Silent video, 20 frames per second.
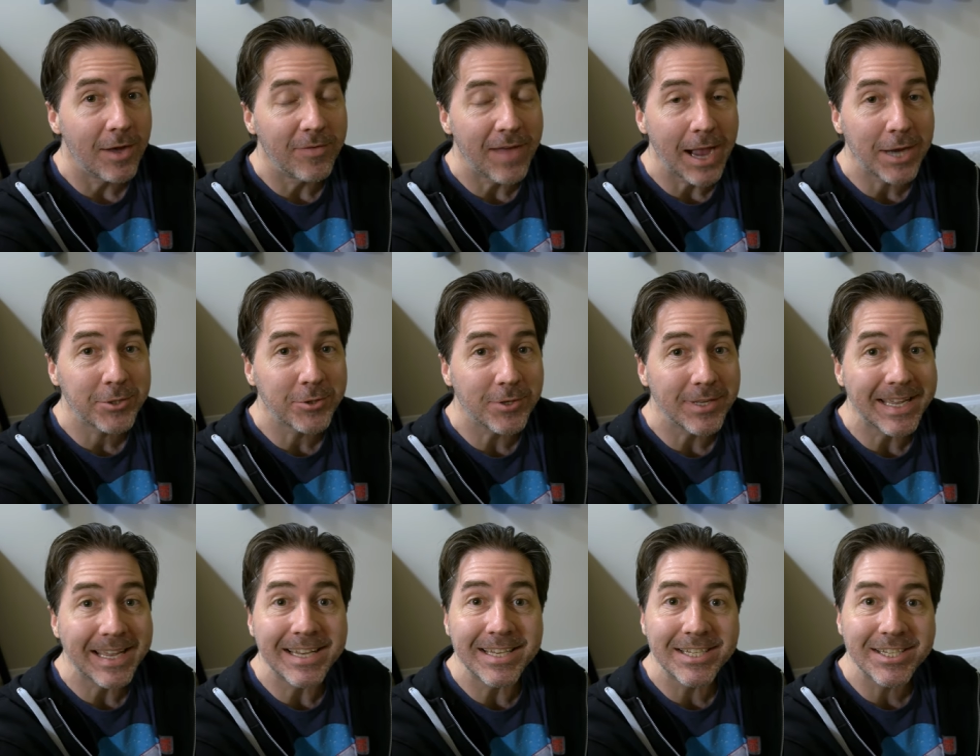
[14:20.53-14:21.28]
of
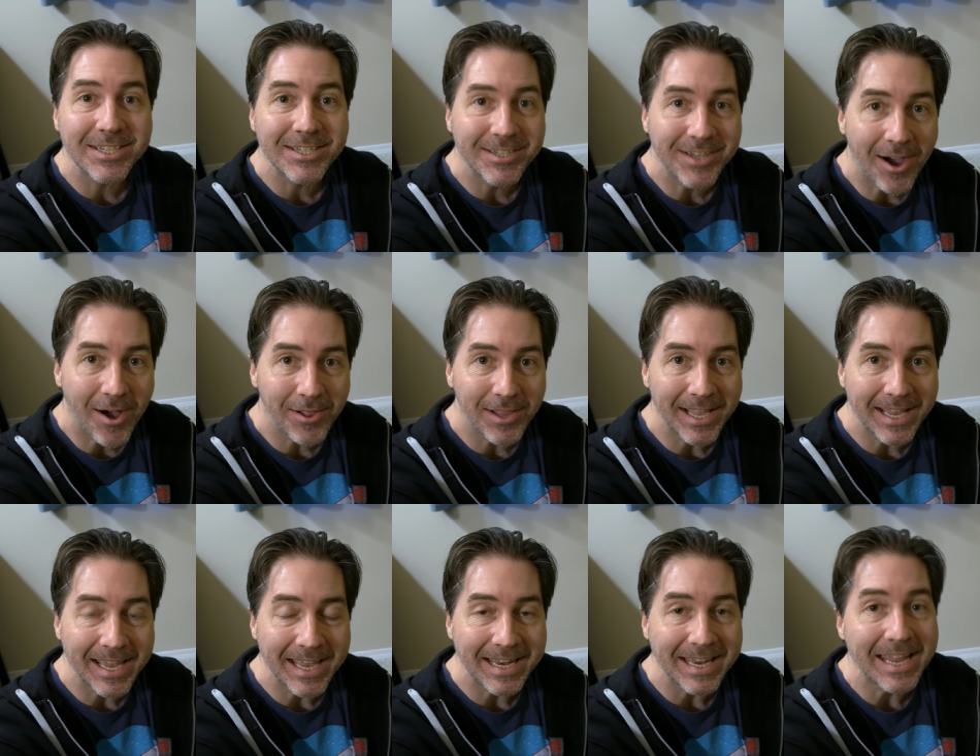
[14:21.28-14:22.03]
actually
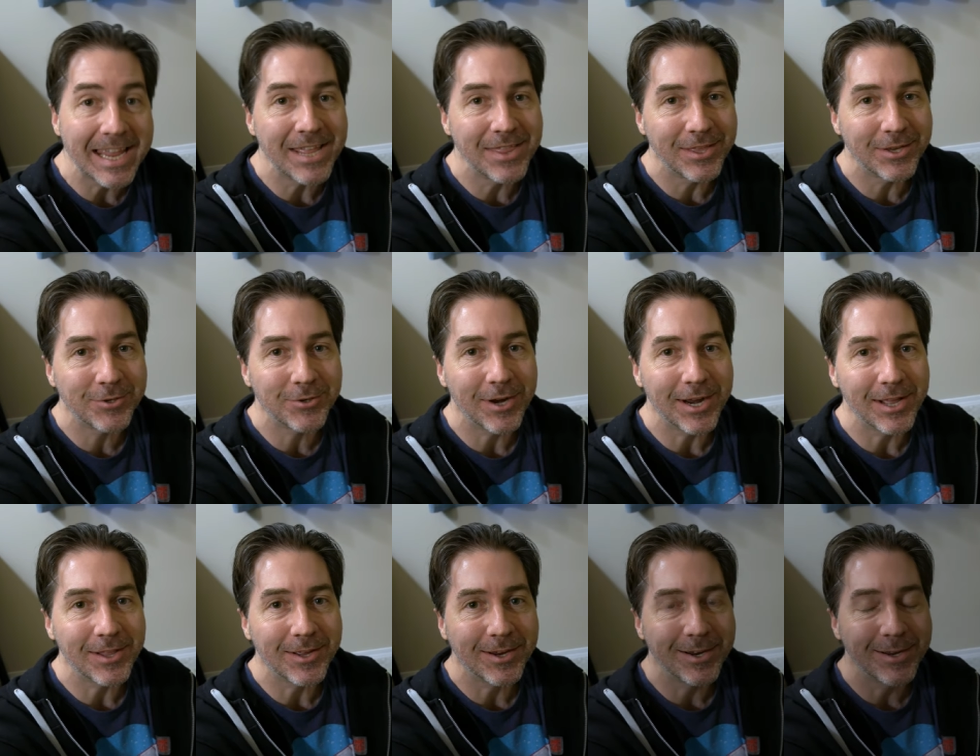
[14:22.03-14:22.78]
installing it in the
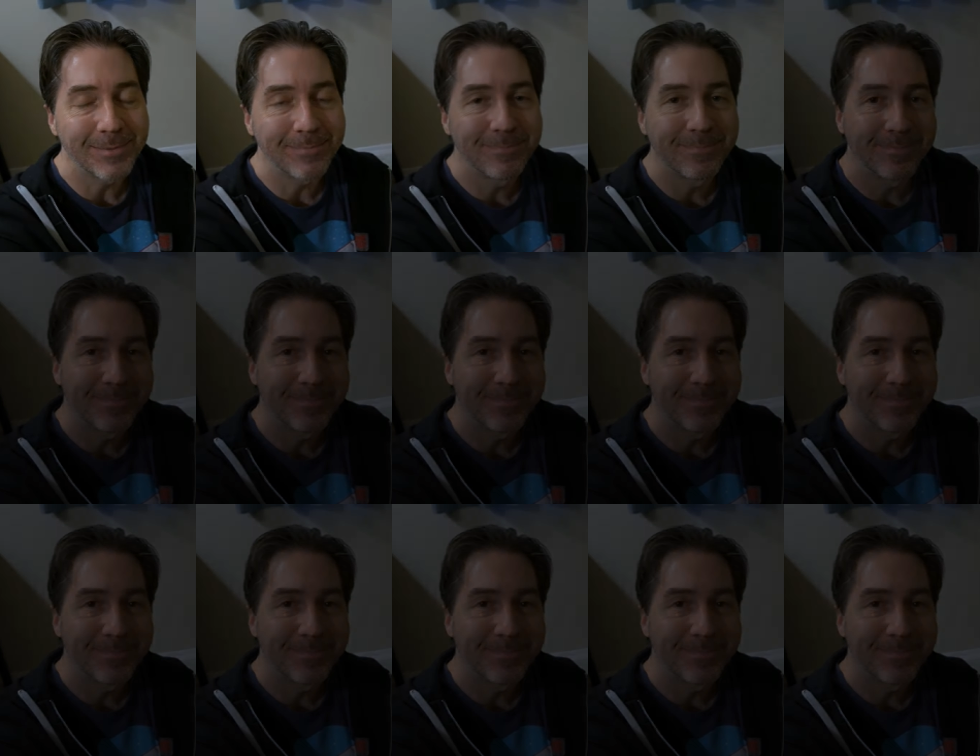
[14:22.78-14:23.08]
trailer.